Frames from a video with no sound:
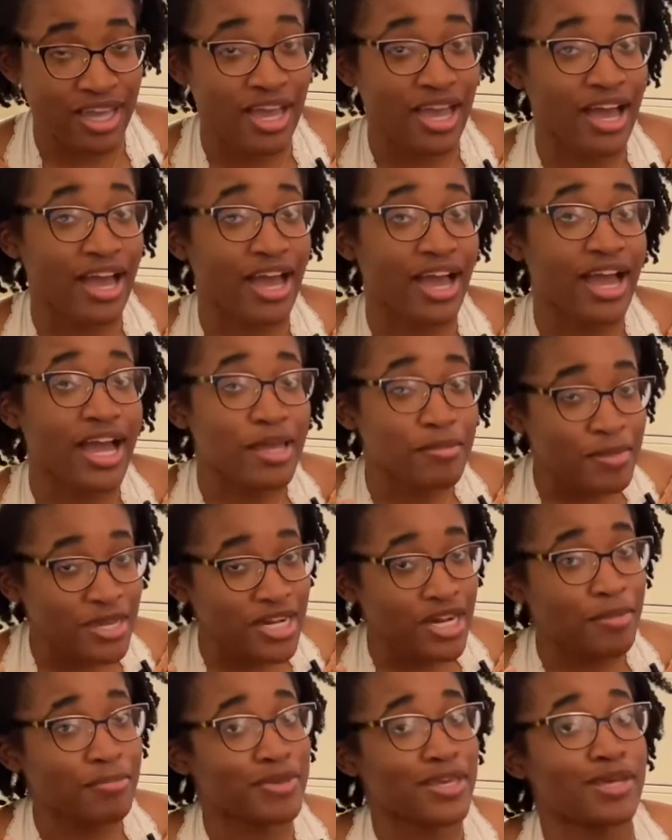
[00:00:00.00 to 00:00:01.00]
I may
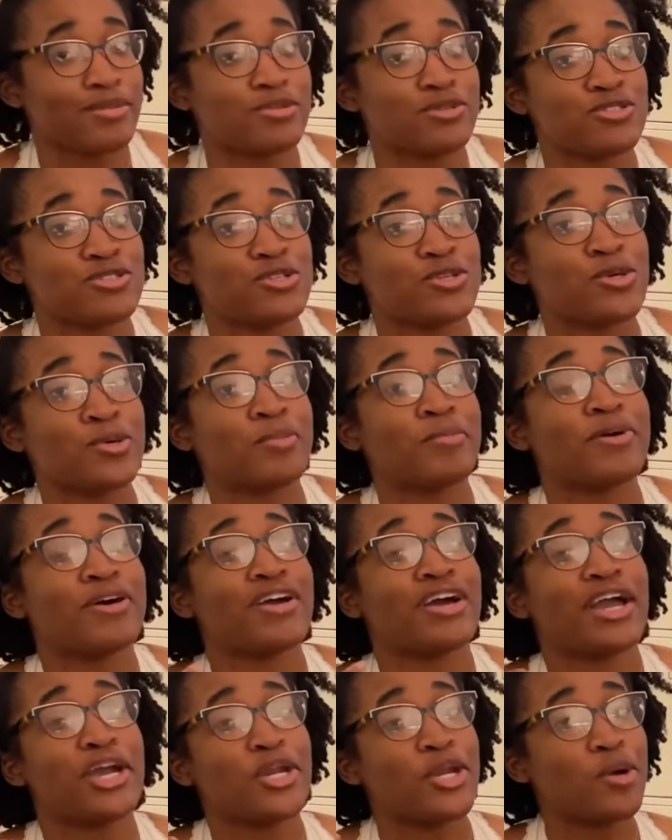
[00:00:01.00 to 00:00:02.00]
not be able to, but
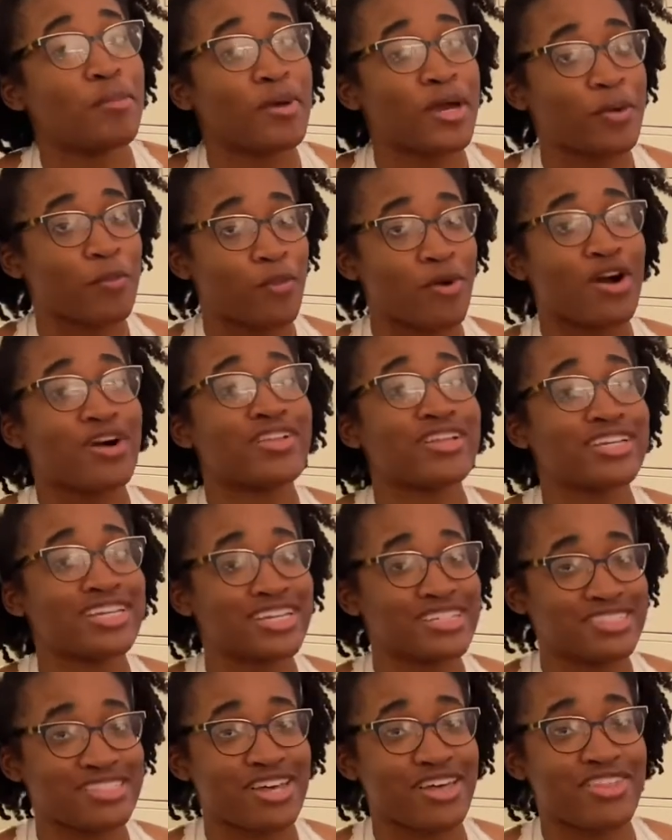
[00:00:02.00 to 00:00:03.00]
I know my wallet
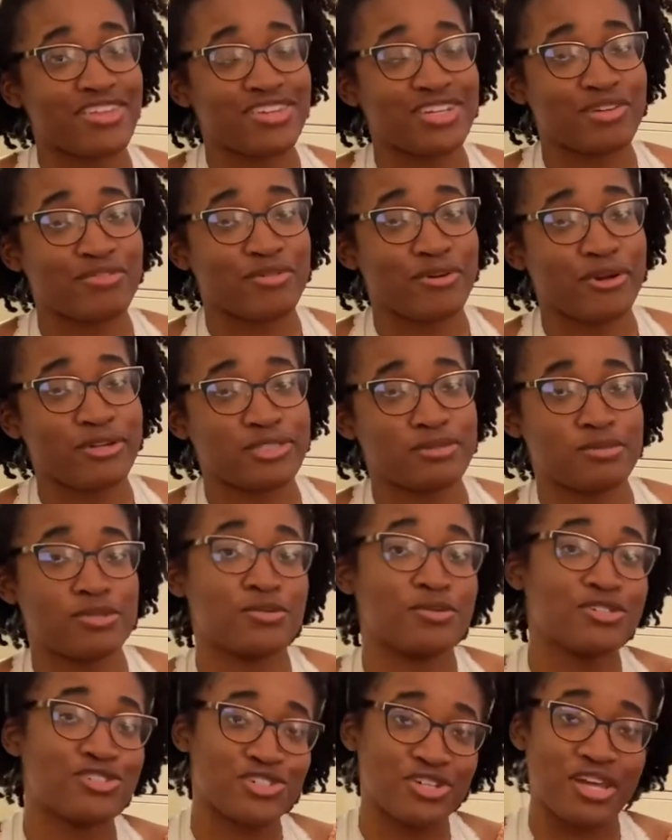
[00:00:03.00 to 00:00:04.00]
can tell the difference
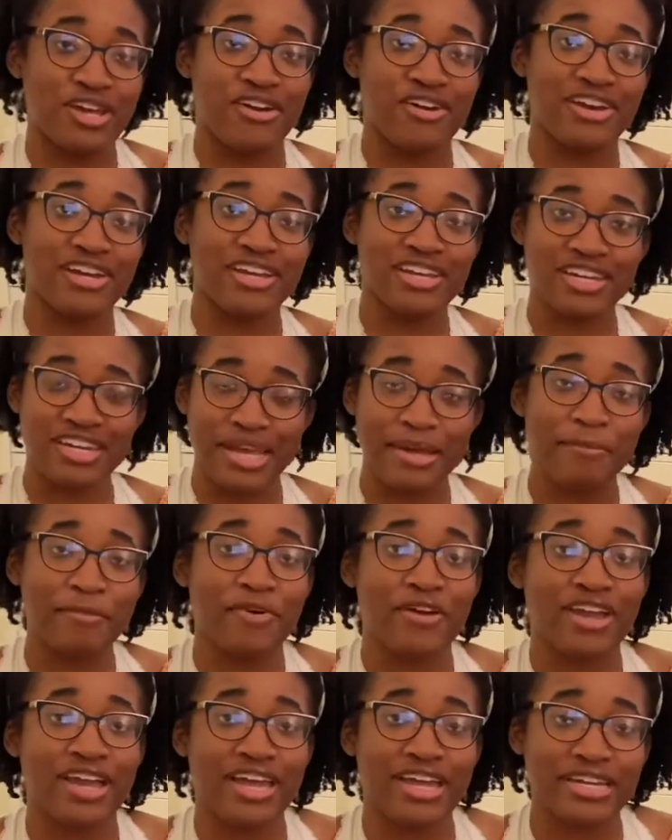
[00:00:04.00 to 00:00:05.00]
between generic and name
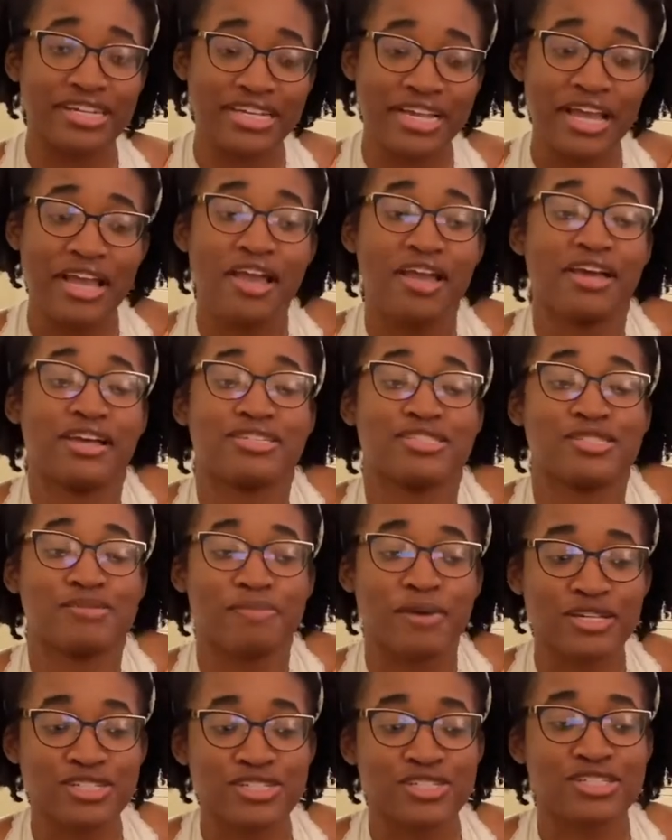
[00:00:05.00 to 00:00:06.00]
brand,
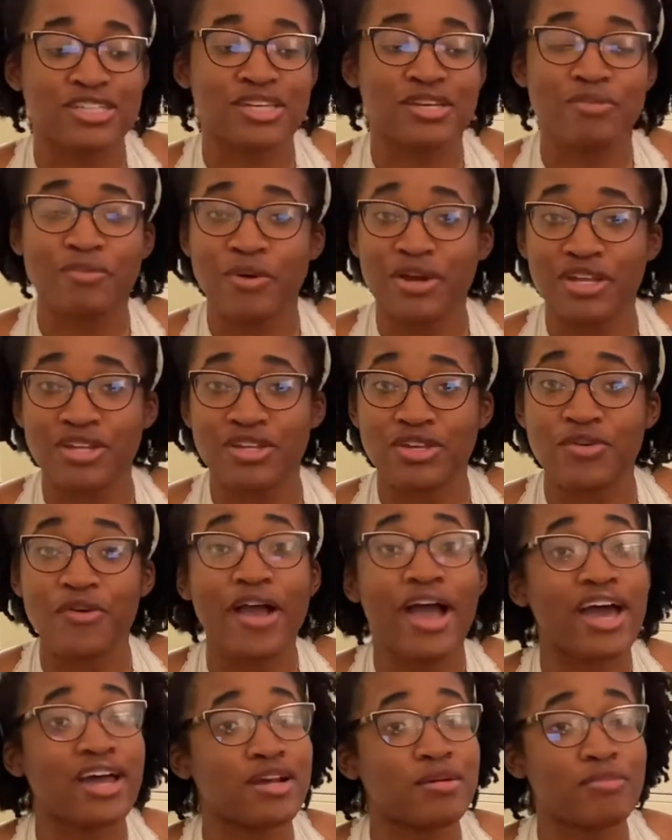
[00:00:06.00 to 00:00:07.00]
especially when you
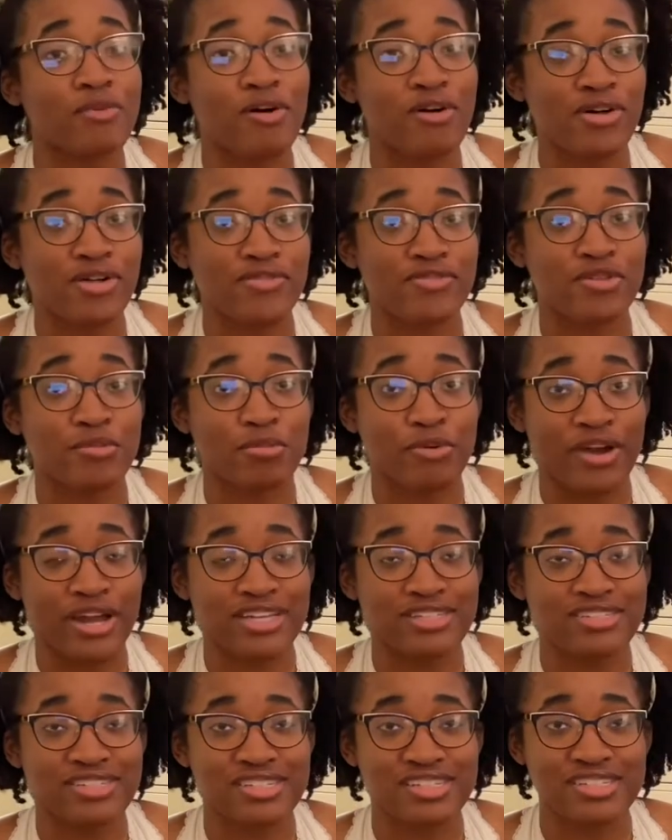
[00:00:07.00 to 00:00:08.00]
add up all of the
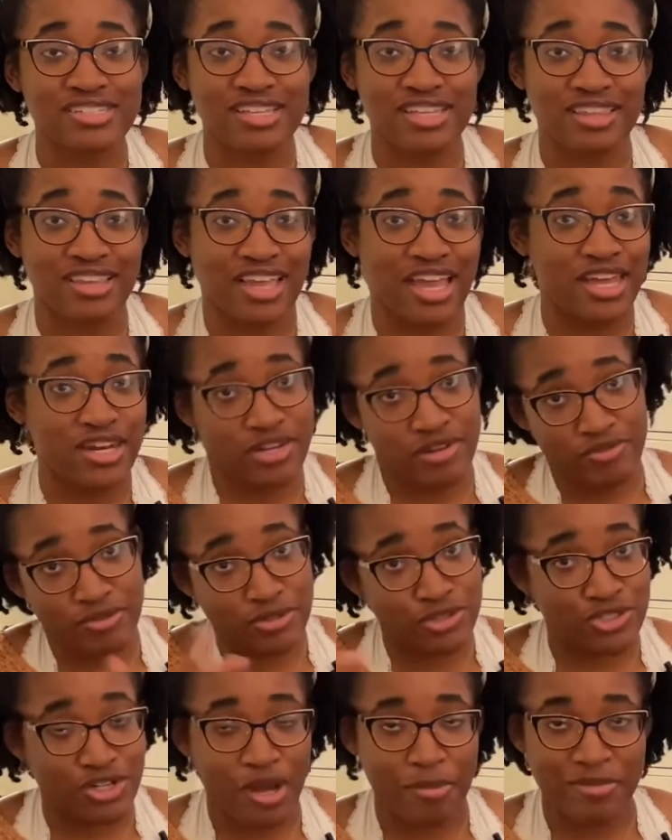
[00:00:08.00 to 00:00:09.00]
prices at the end of your
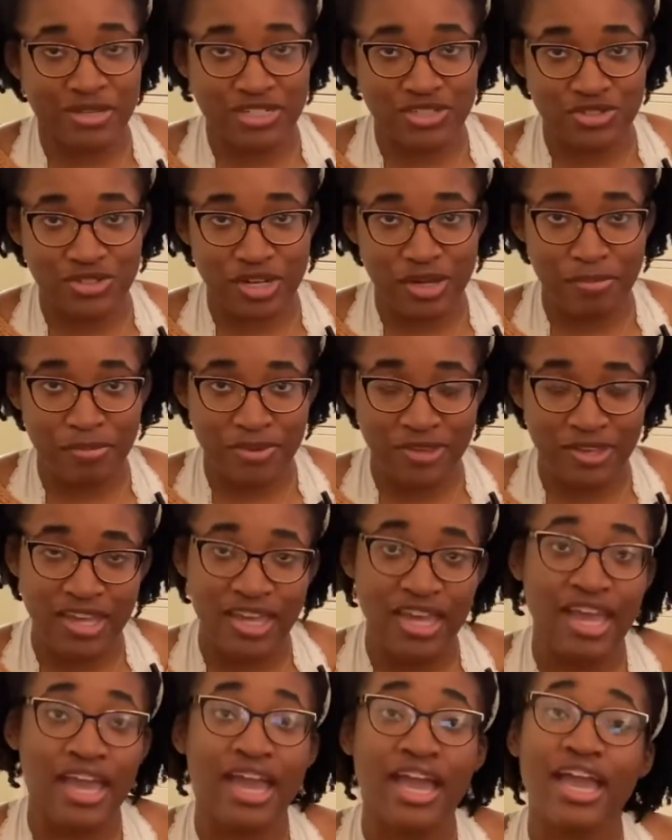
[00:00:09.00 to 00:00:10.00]
shopping trip.
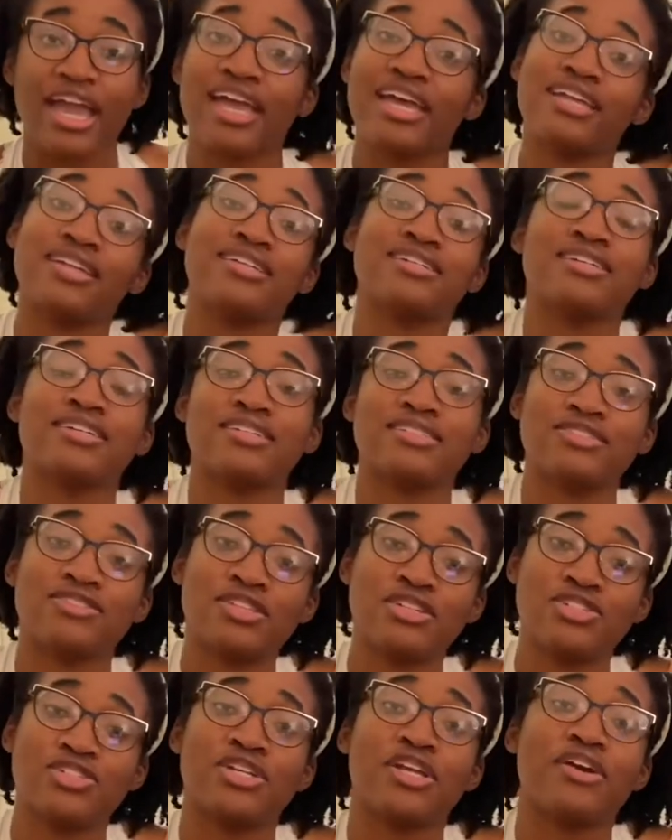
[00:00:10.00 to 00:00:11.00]
And
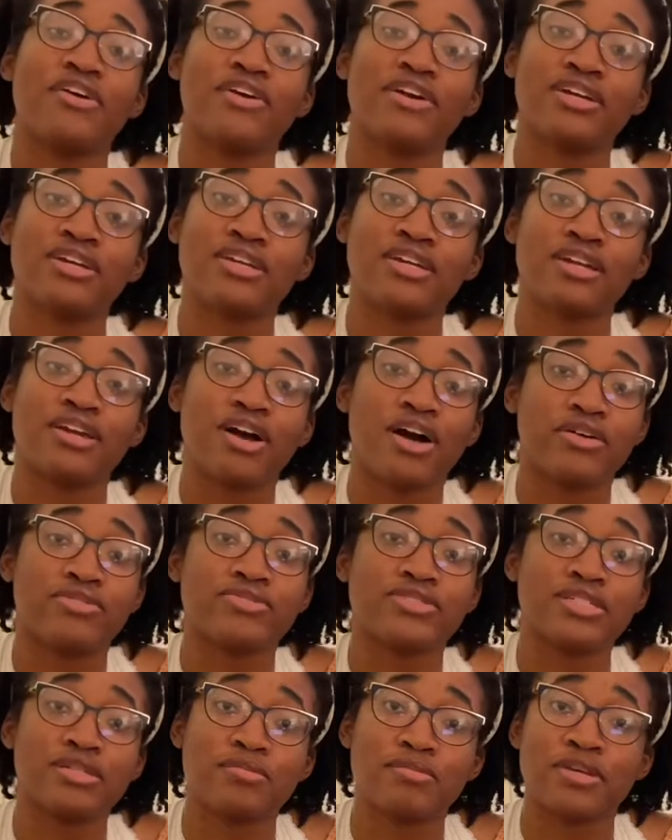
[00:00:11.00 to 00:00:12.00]
the generic can
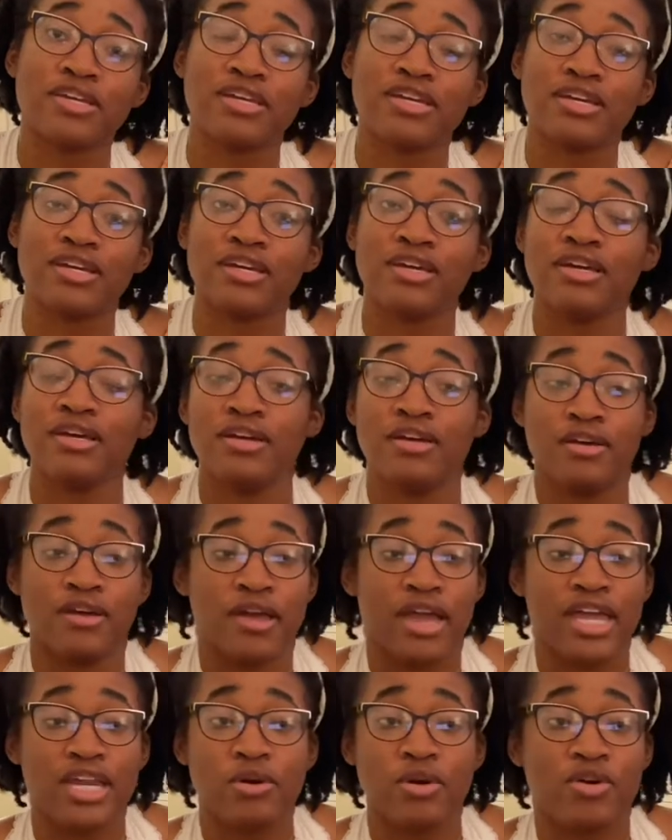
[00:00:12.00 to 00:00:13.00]
often be
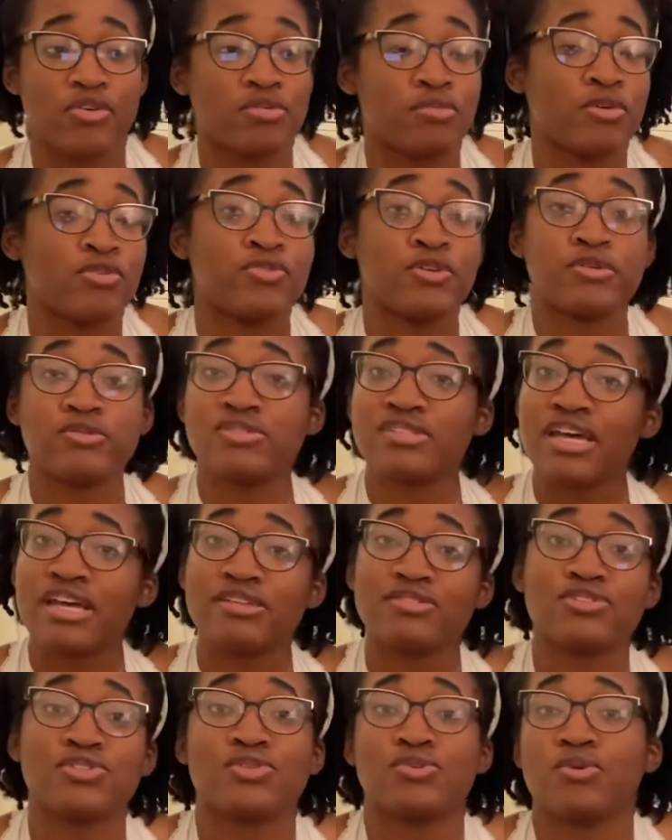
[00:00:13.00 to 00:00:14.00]
anywhere from a few
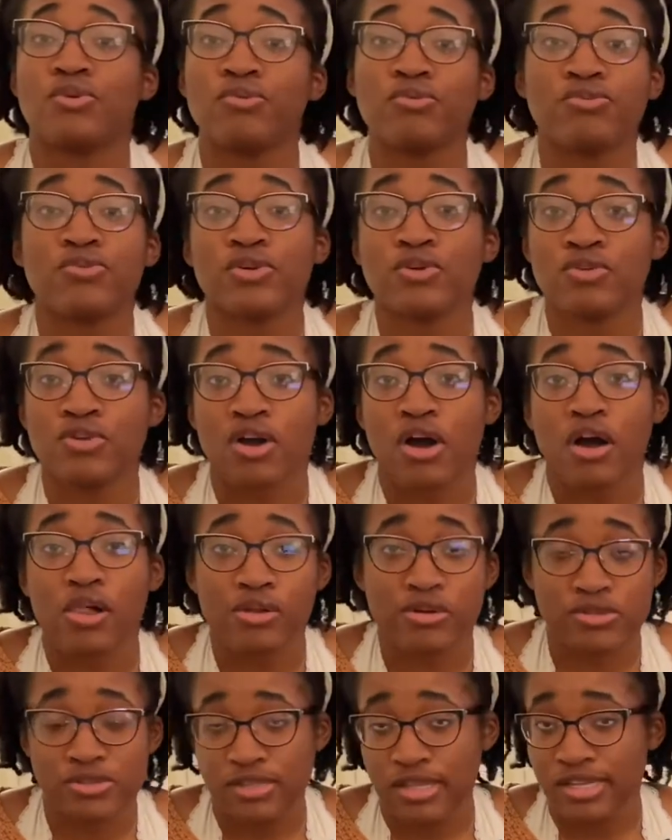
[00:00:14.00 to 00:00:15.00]
cents to a few
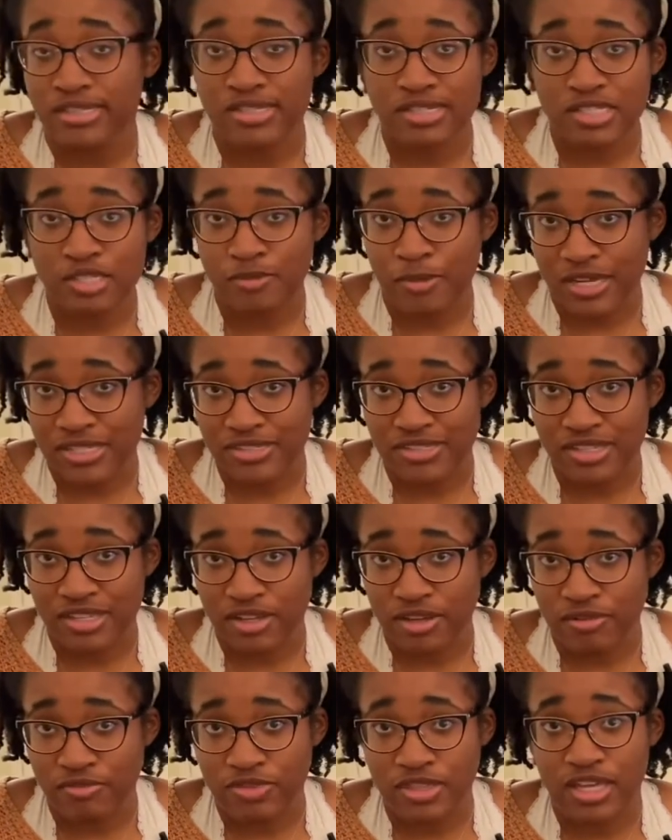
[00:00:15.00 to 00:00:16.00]
dollars less
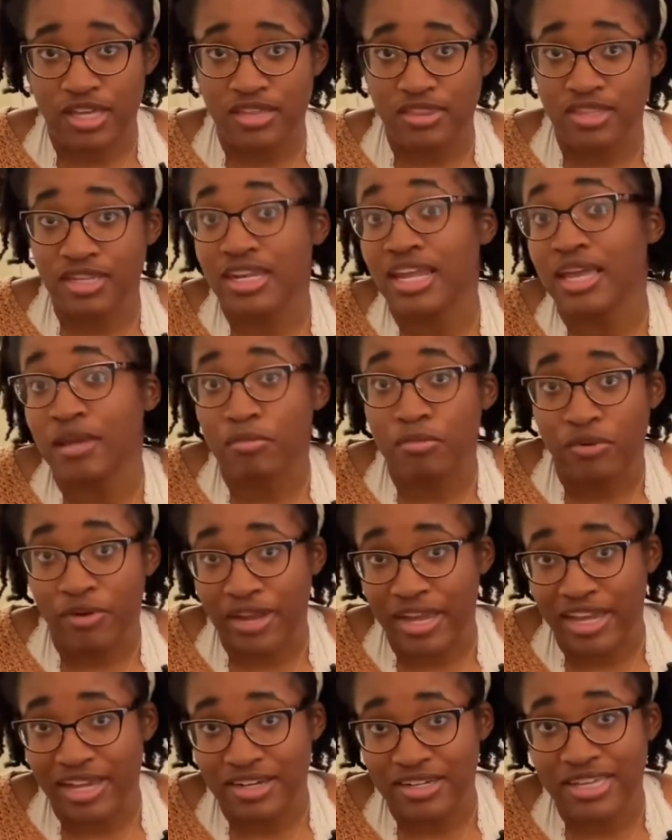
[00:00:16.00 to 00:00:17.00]
expensive than the name
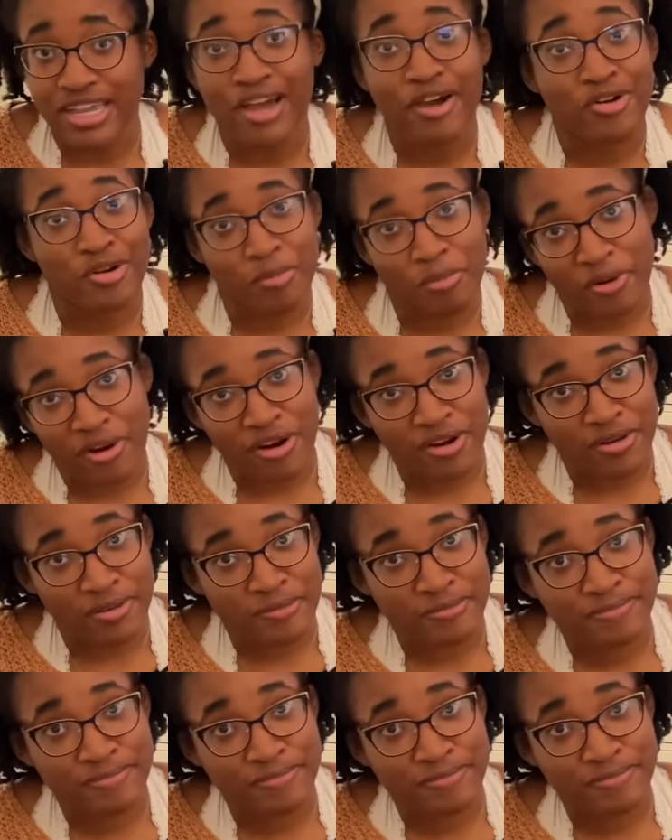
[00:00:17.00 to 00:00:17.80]
brand counterpart.